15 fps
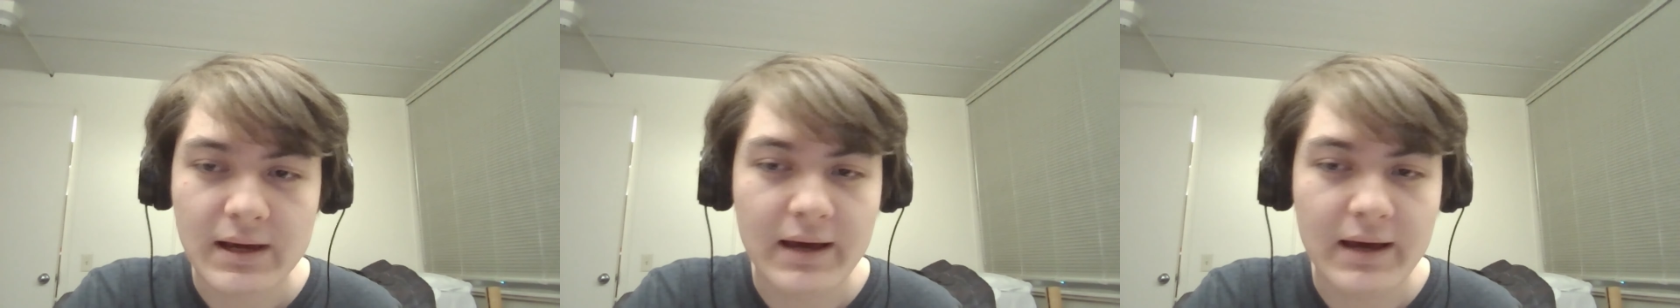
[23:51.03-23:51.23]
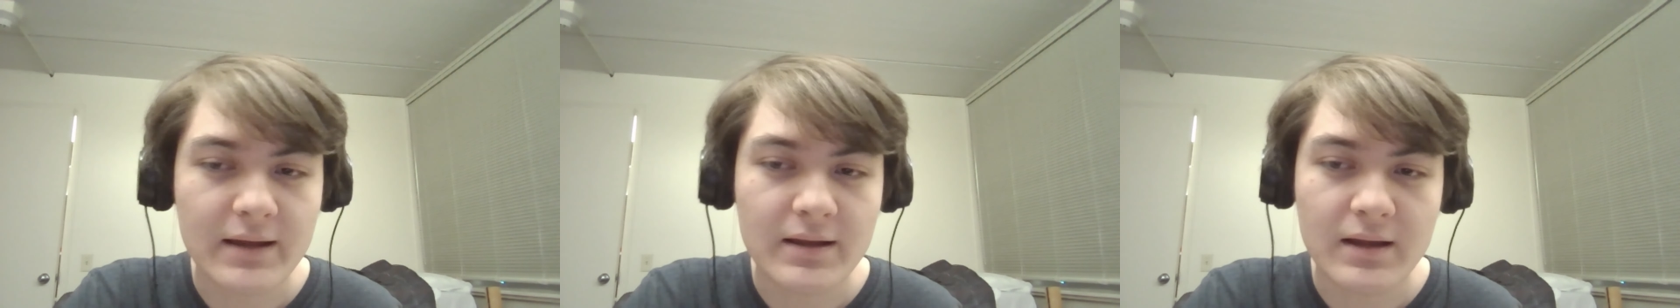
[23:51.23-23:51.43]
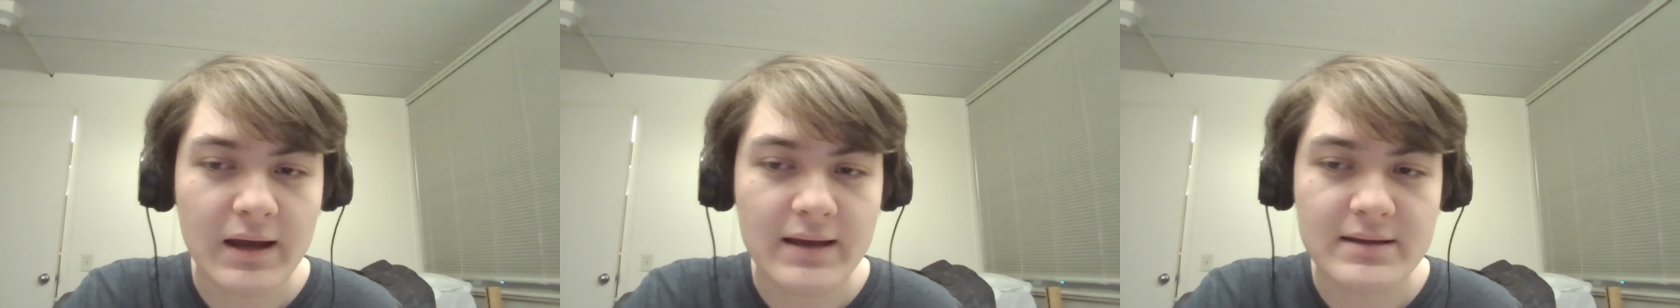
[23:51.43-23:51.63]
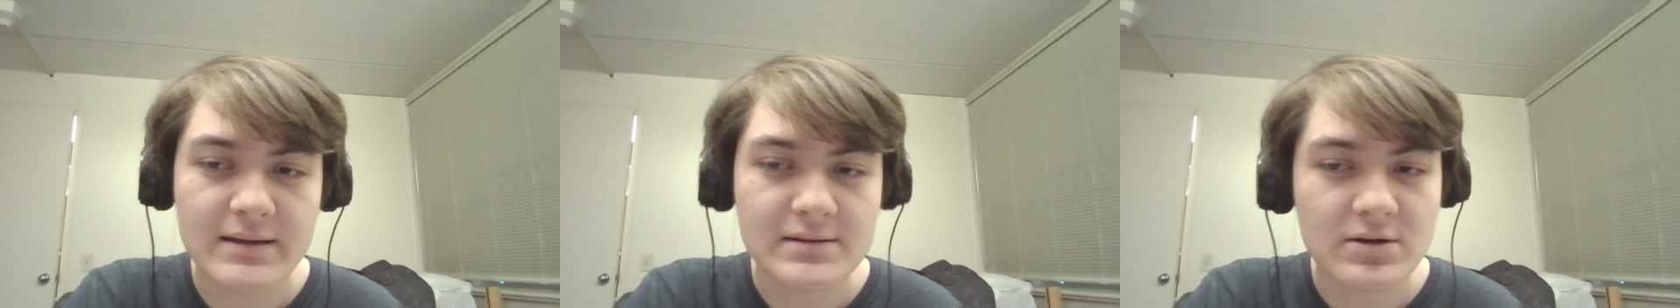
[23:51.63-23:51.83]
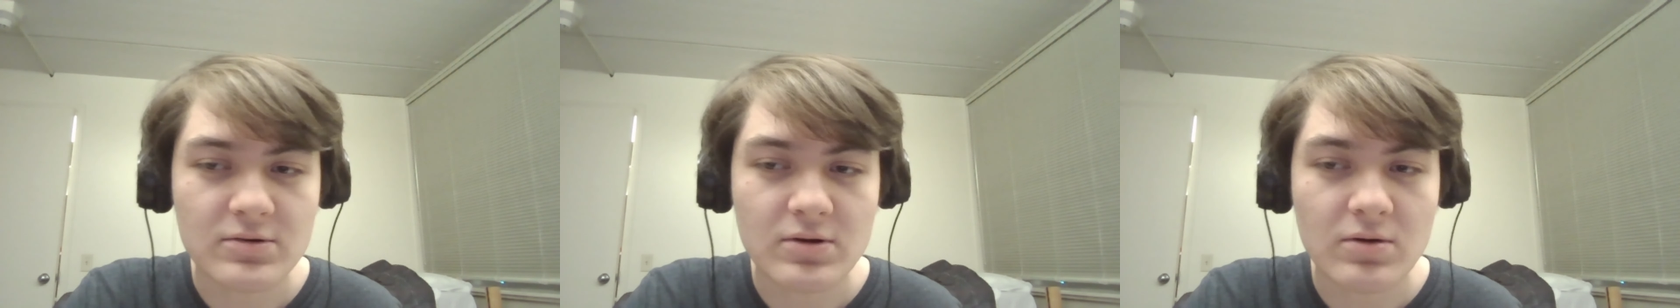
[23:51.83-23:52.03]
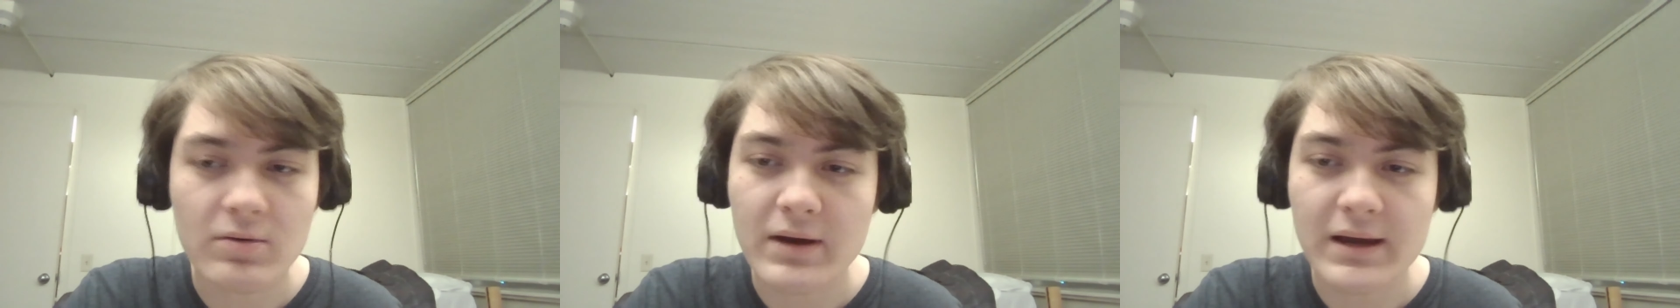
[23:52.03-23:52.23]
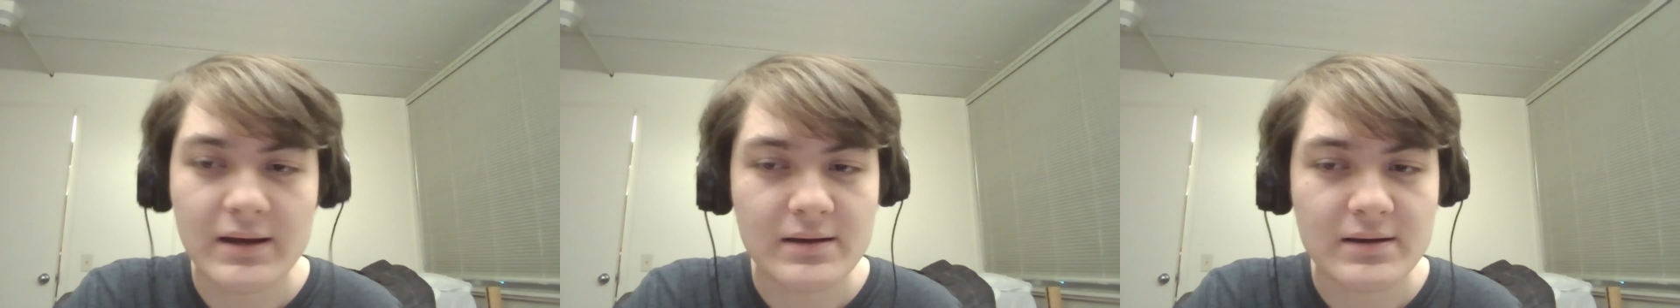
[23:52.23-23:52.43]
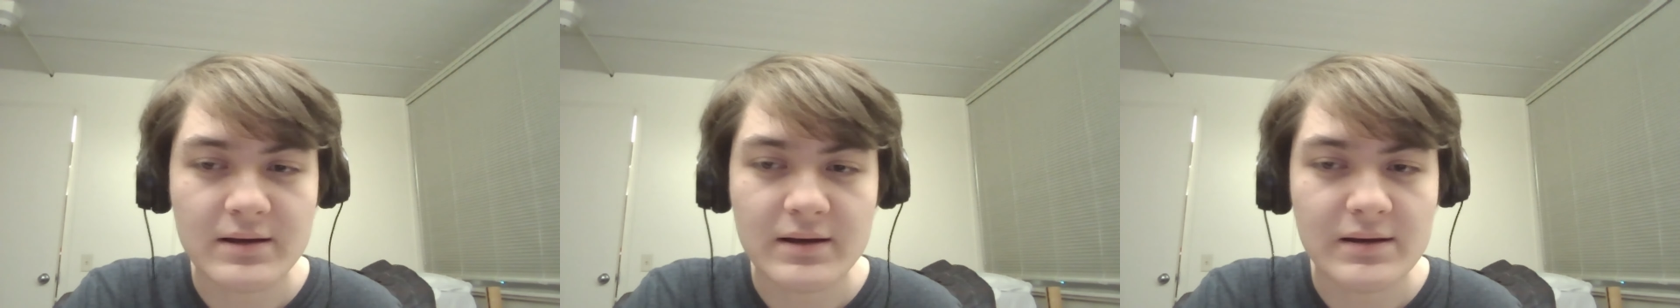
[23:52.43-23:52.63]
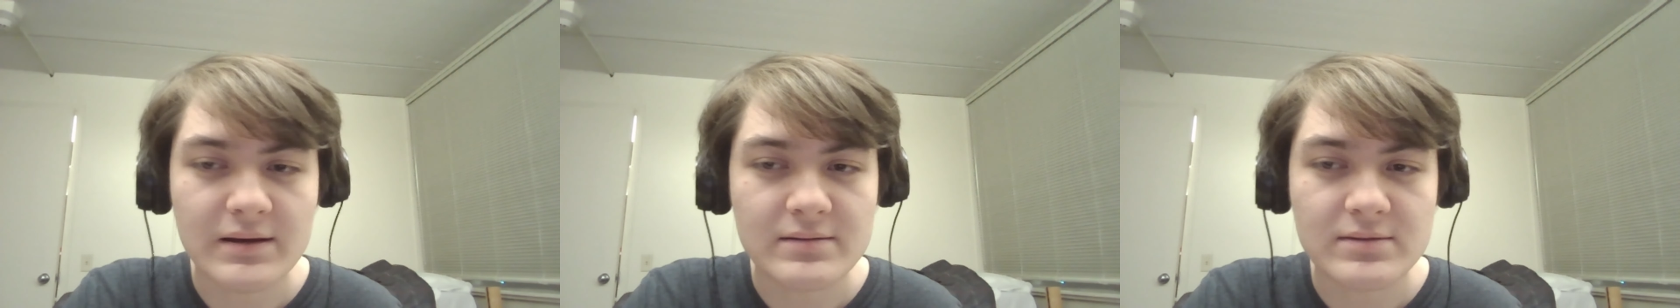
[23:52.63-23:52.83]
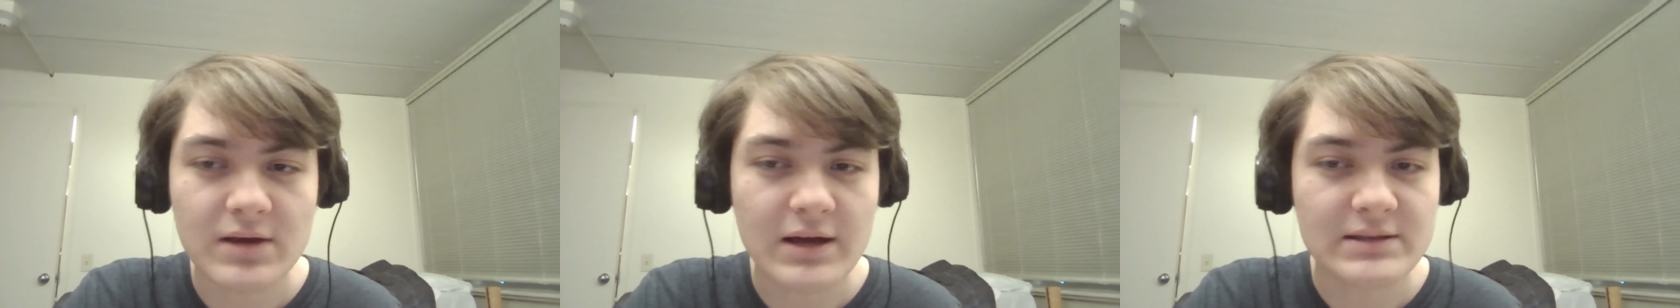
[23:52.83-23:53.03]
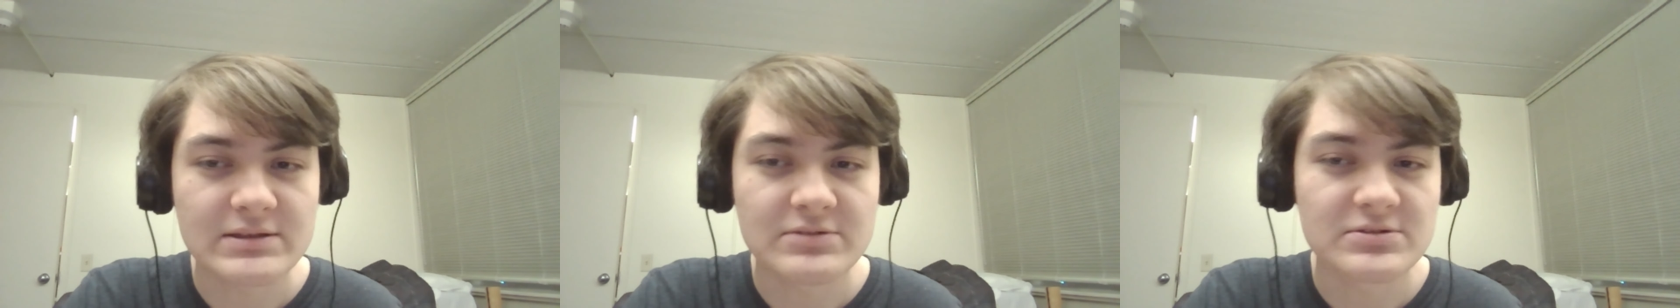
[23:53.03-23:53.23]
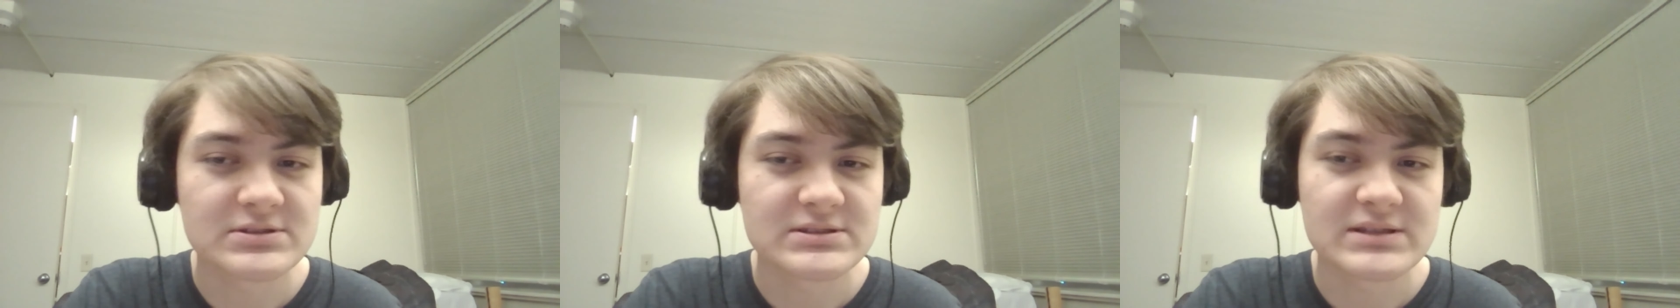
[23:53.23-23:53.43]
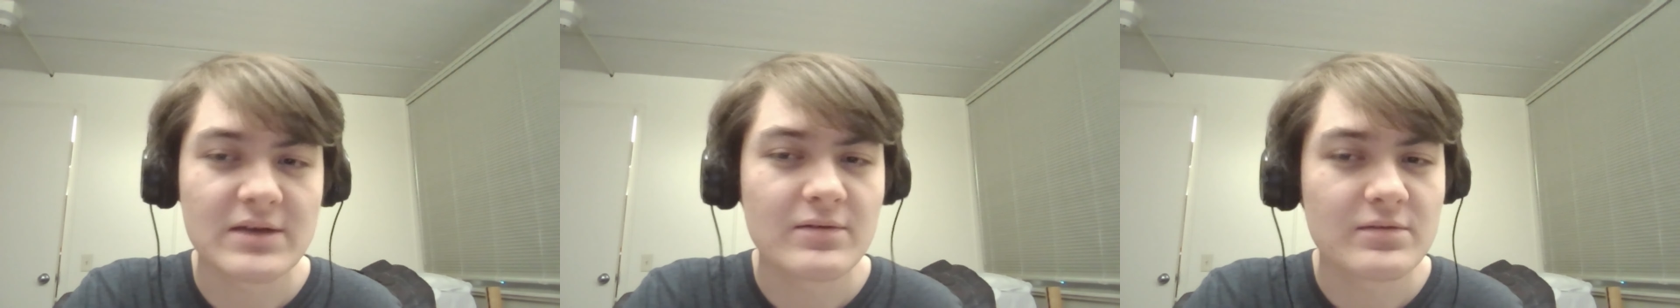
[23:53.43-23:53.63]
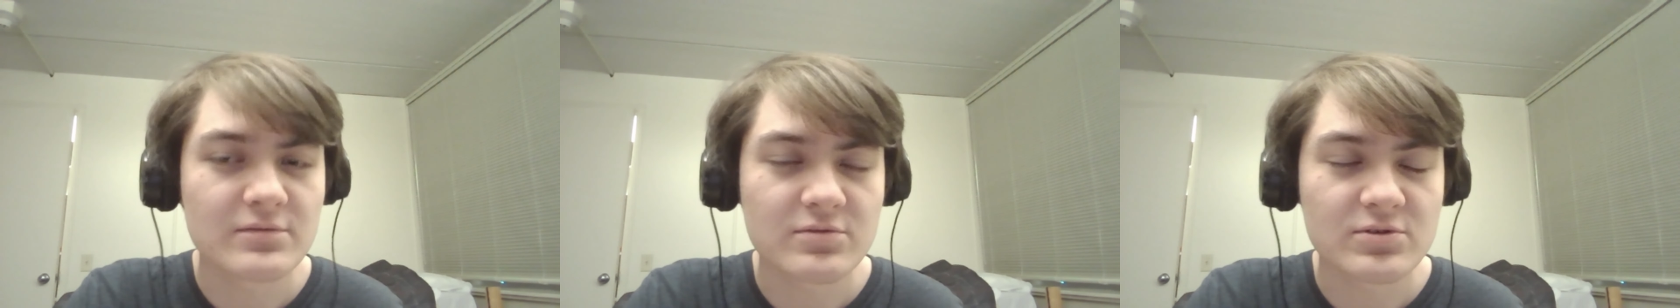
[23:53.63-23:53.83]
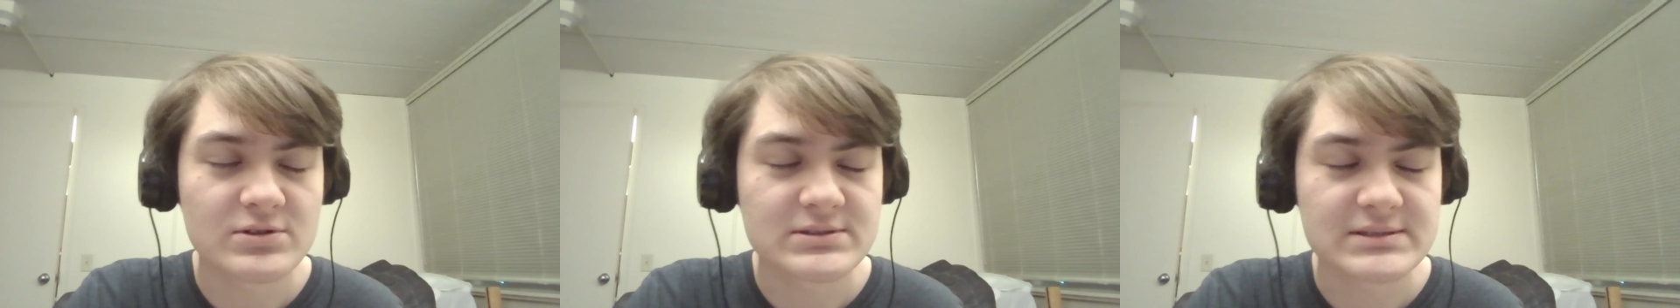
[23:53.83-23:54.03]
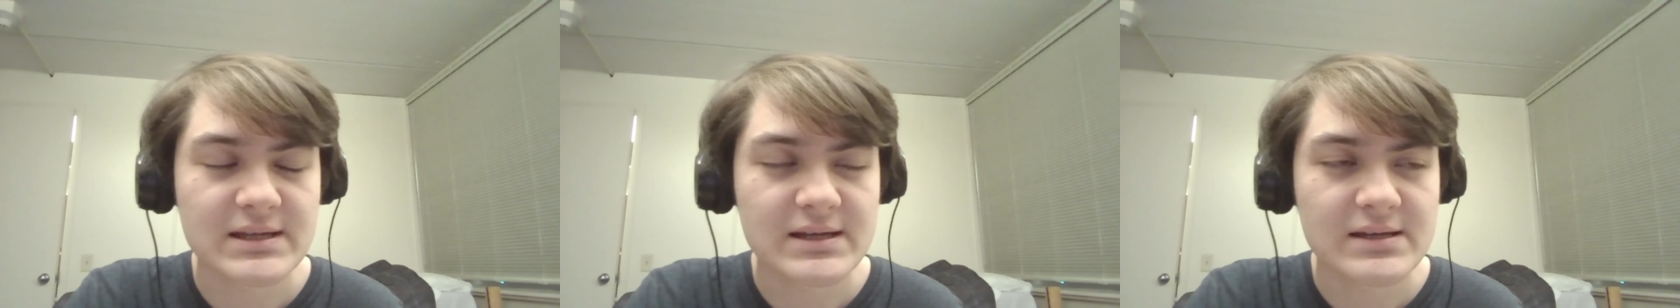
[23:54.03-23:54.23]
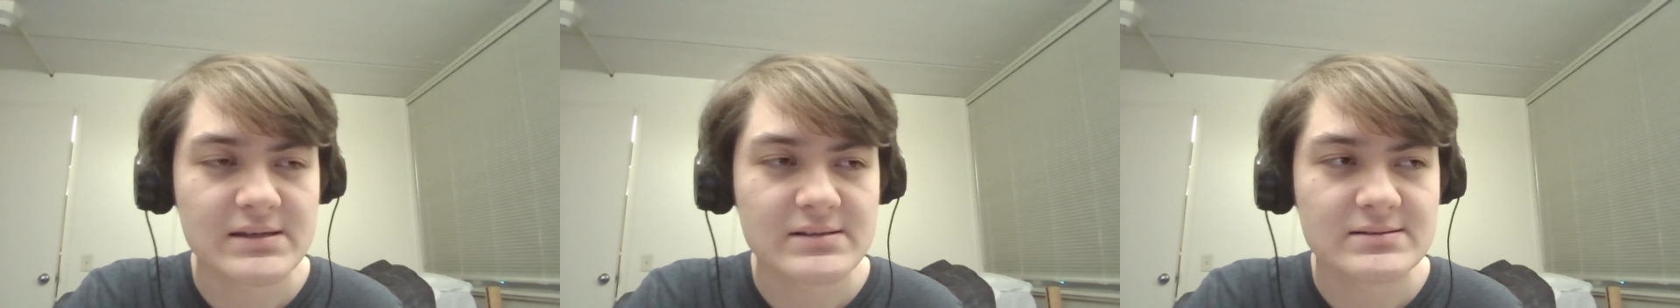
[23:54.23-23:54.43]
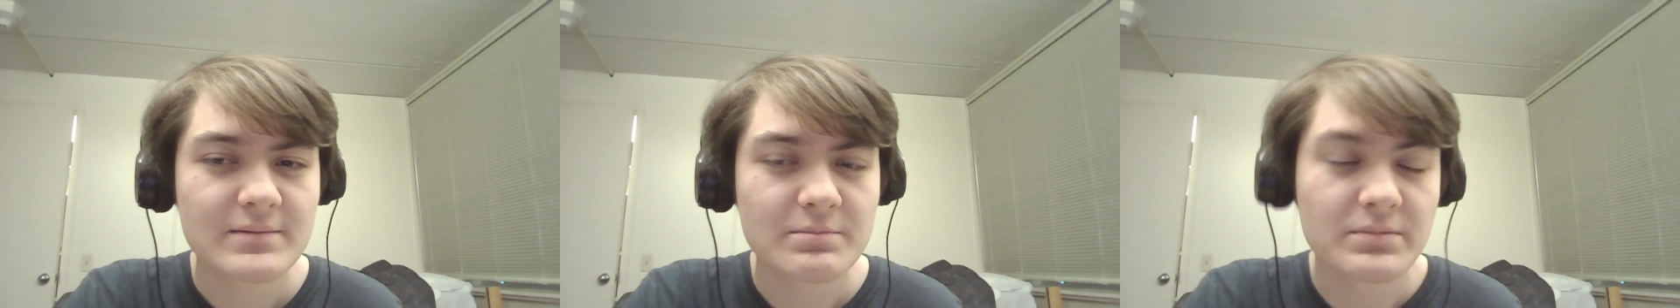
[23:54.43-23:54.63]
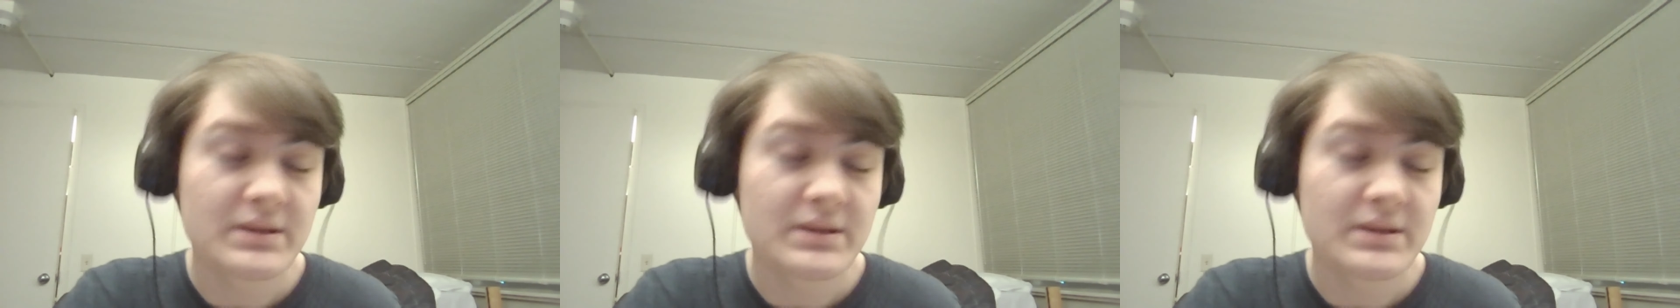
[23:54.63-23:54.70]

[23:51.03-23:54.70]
I don't know why I thought there were 7 for a second.